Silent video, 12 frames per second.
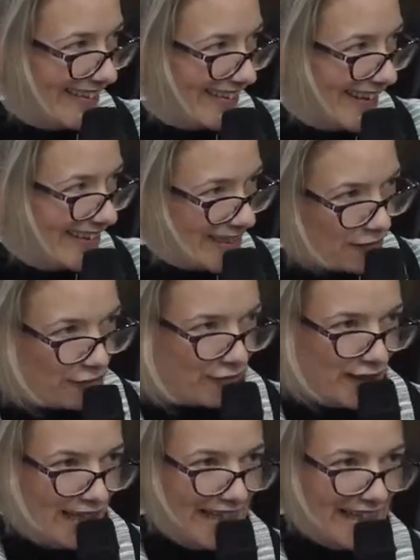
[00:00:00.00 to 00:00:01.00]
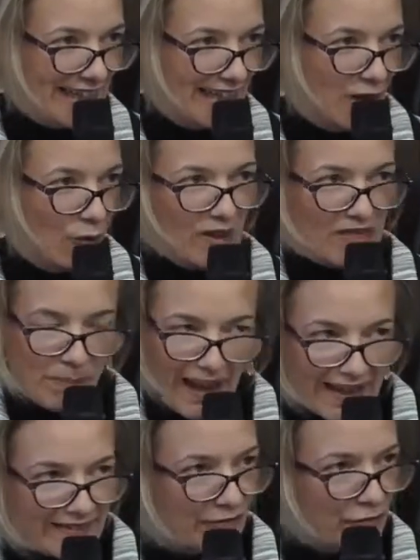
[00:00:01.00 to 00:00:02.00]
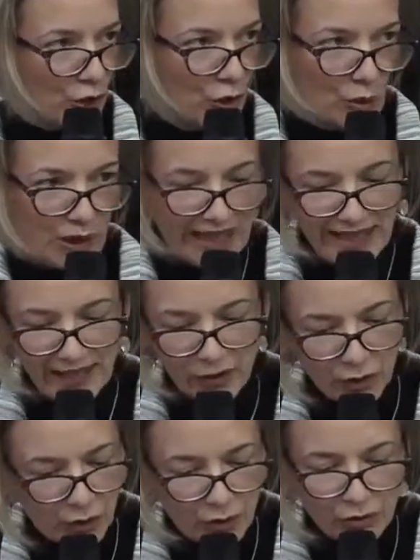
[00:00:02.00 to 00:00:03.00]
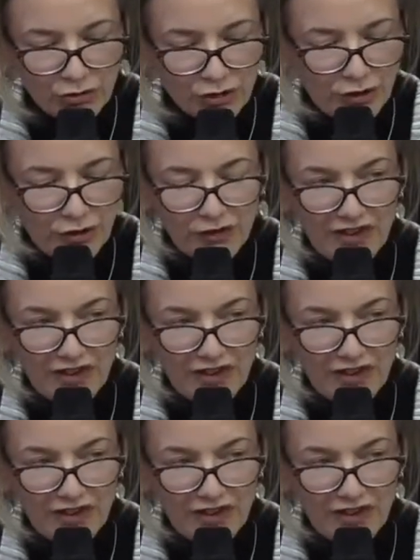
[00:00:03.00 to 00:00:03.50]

differently with passive cooling, cool roofs?